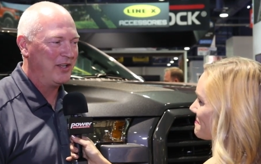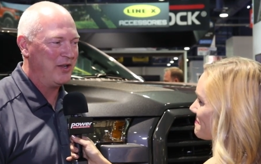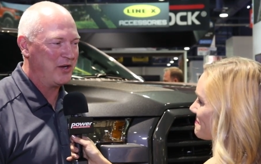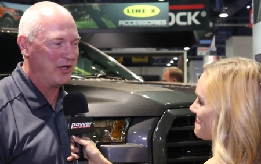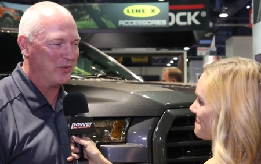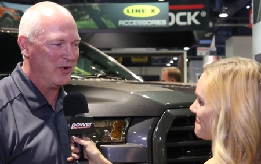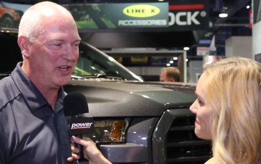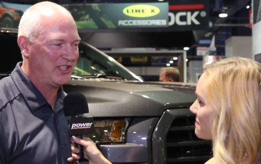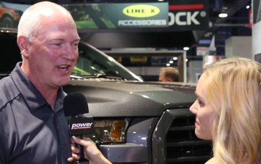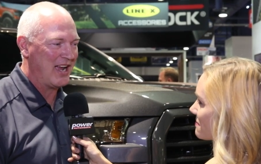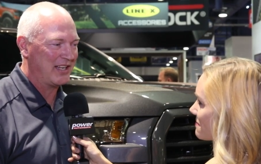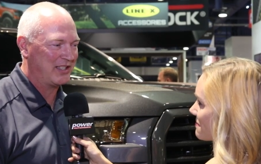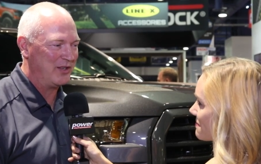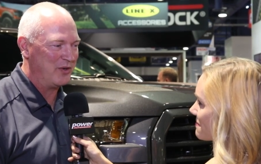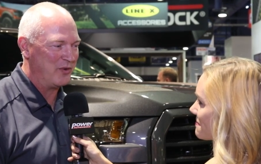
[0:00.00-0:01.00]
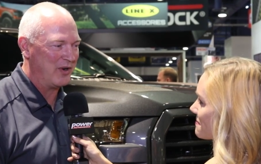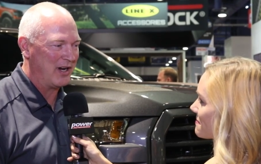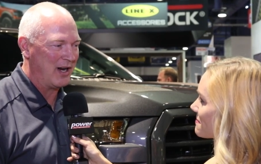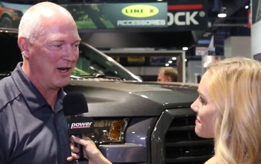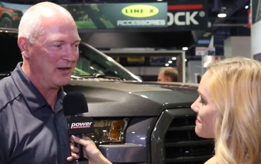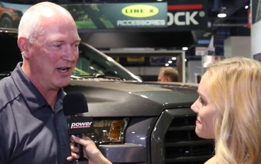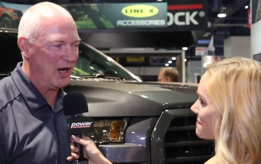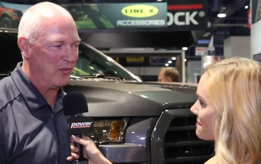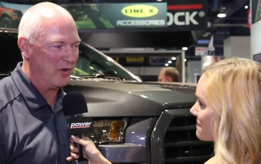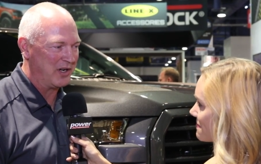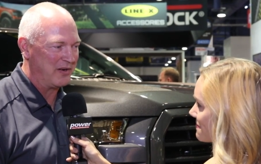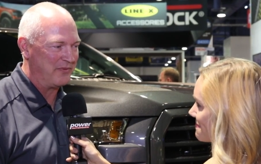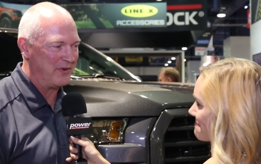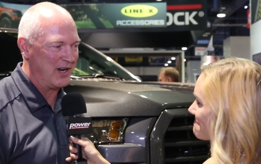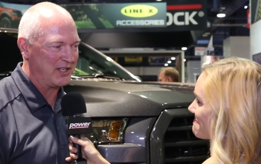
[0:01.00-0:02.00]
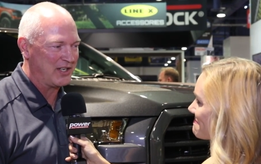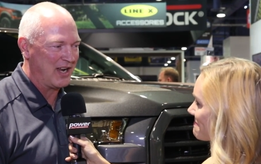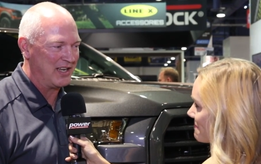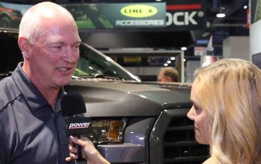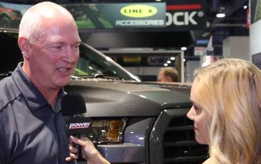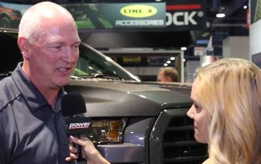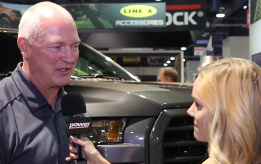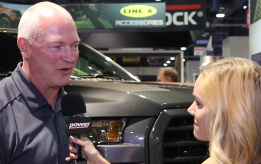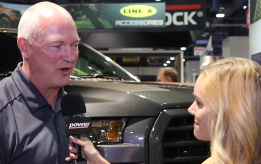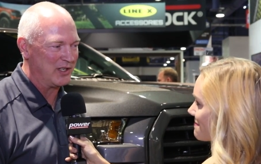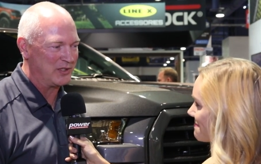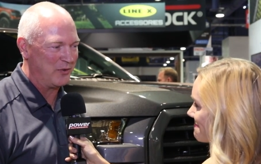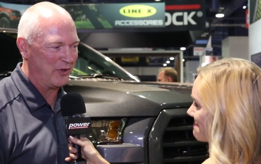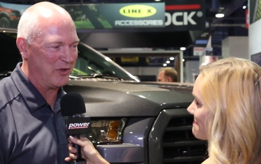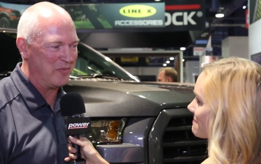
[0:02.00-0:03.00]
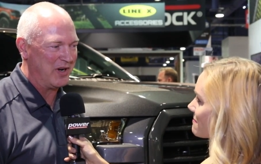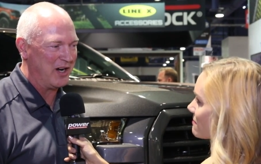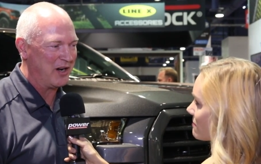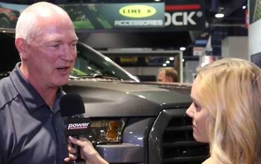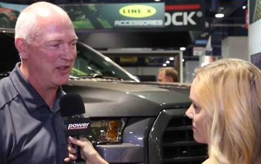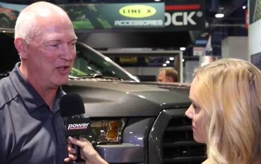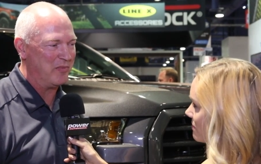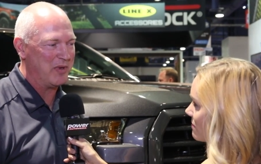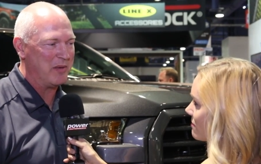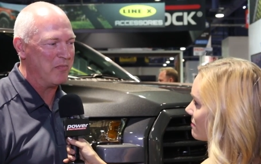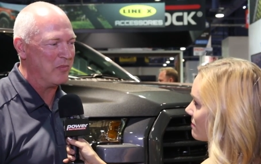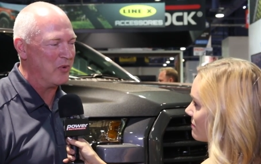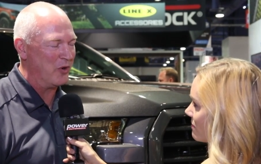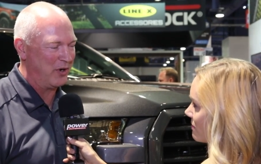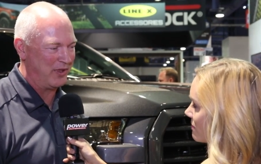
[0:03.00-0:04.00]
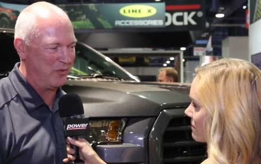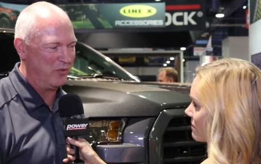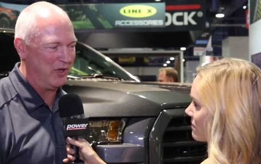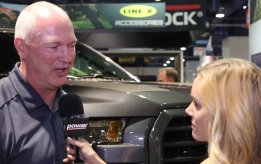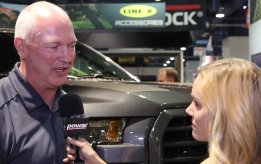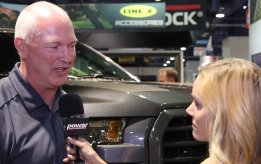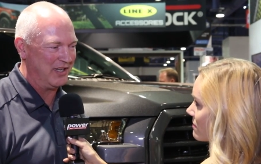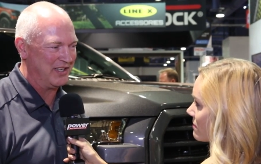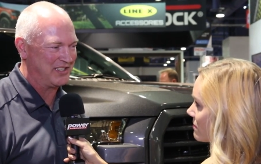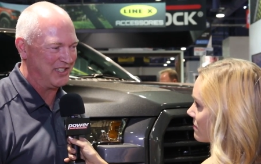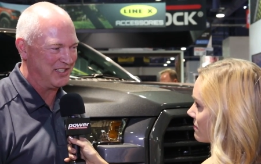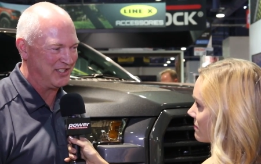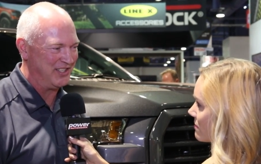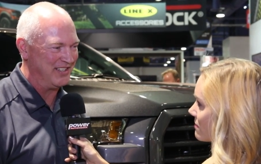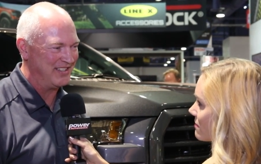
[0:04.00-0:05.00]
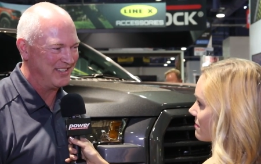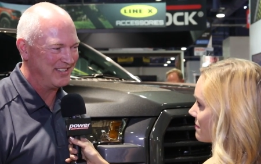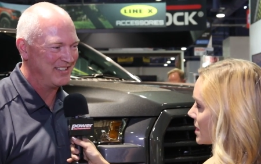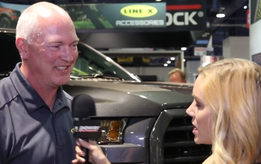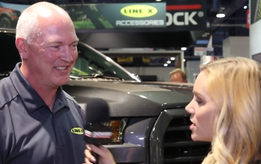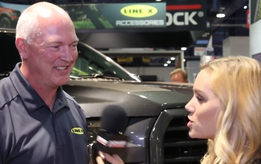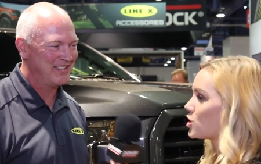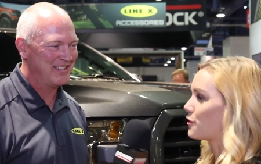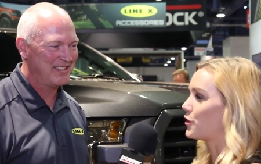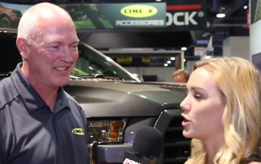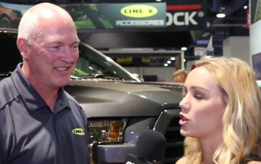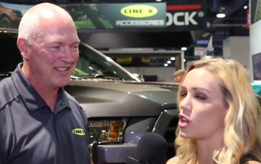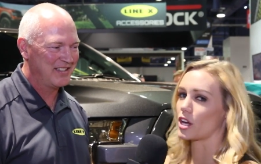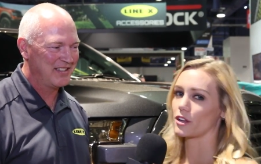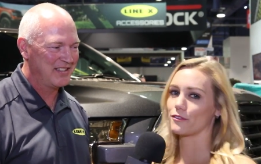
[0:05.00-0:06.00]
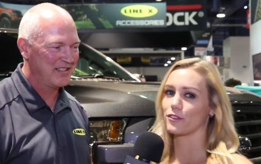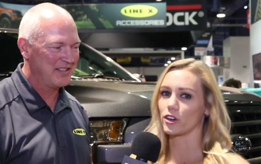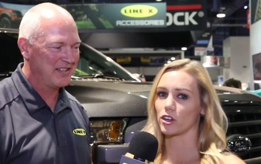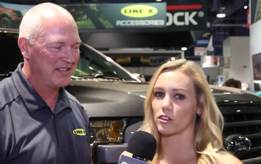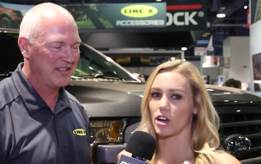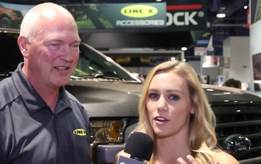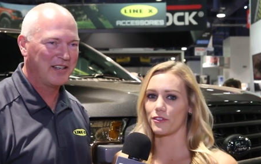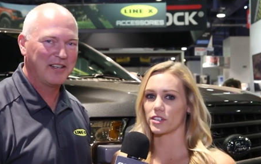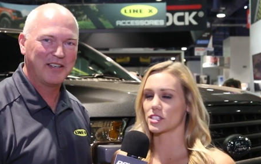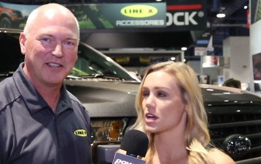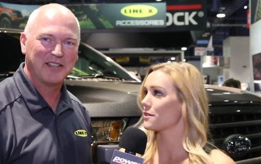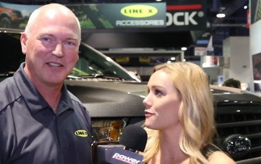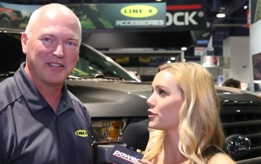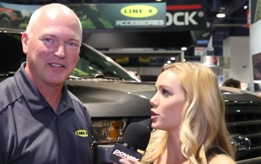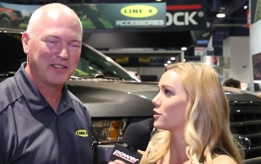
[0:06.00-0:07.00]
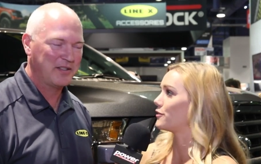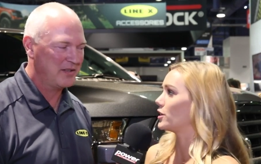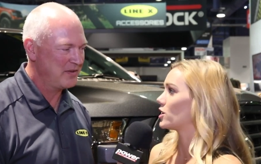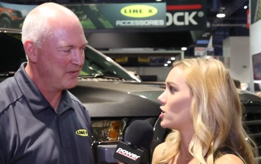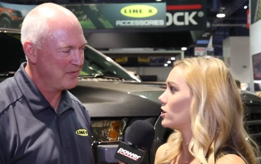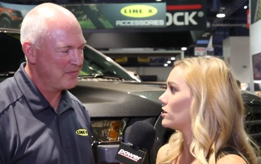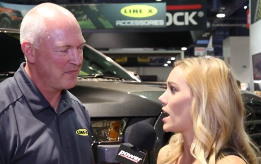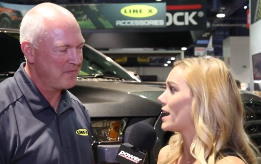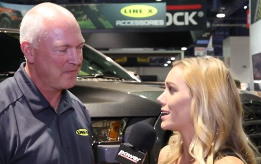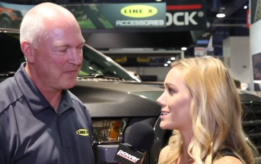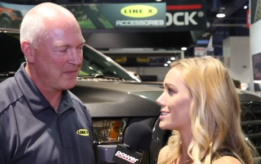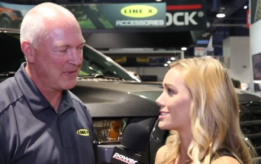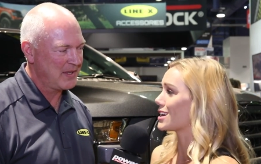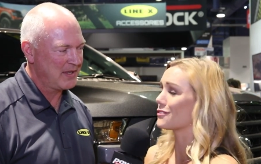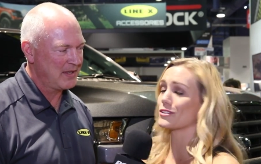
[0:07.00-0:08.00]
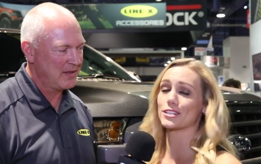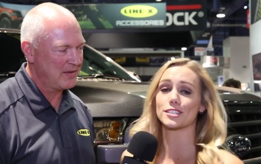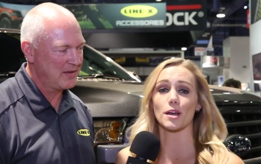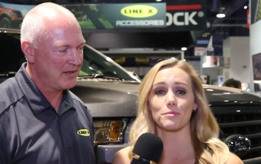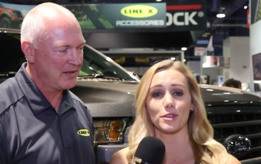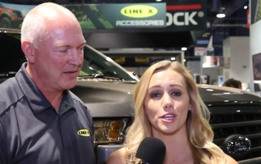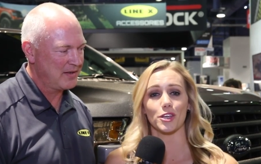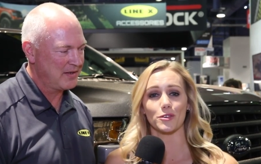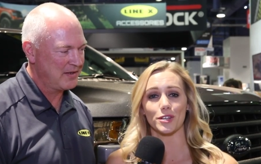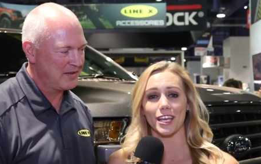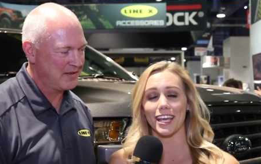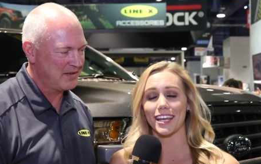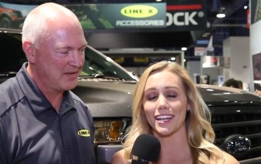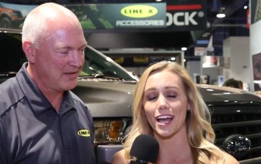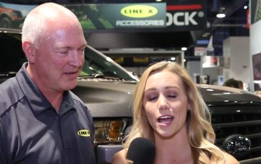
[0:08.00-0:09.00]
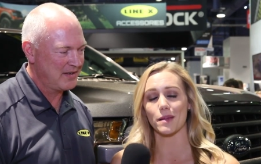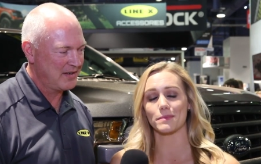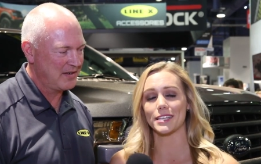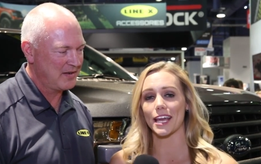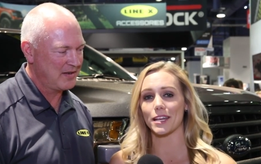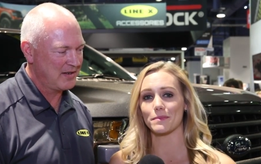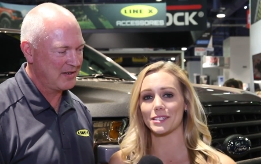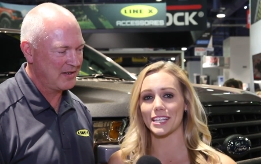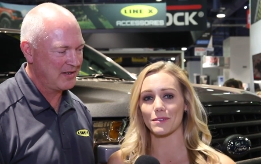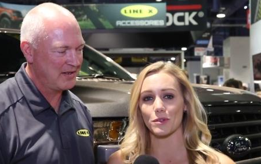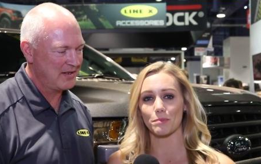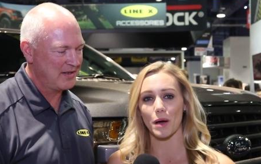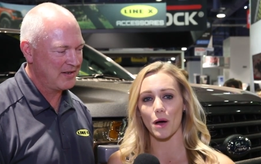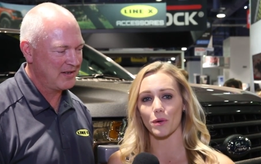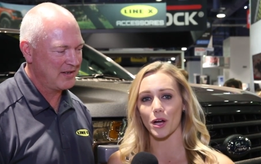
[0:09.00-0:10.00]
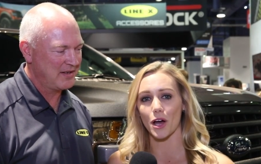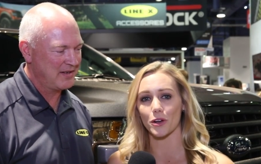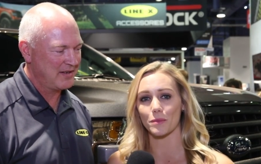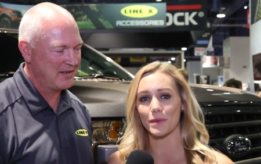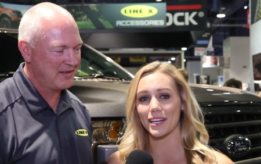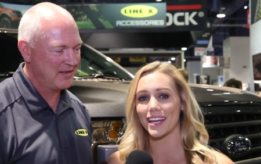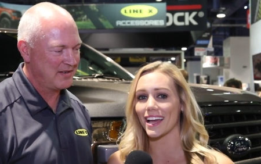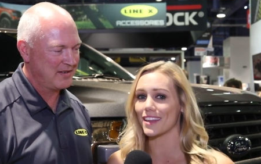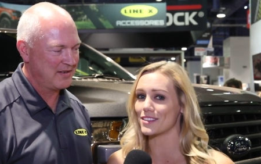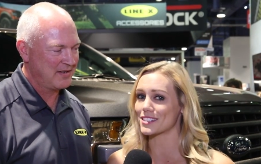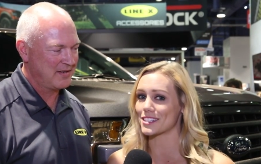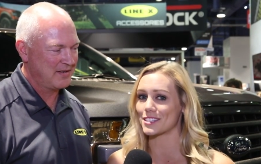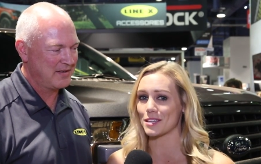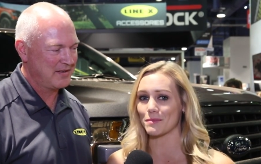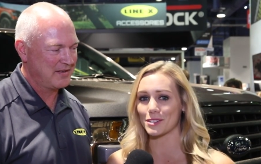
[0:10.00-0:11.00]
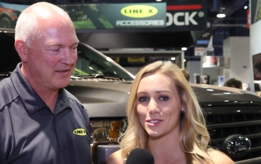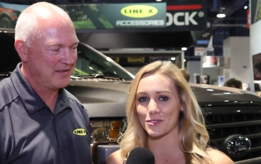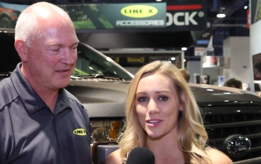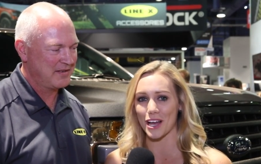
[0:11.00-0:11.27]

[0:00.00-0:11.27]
Speaker 1: you can reach out to our network of franchisees across North America, and they'll be more than willing to assist you.
Speaker 2: So if you're looking for rough and tough for your vehicle, Linex is definitely something you need. I'm Dani Medin with Power Auto Media, and this is SEMA two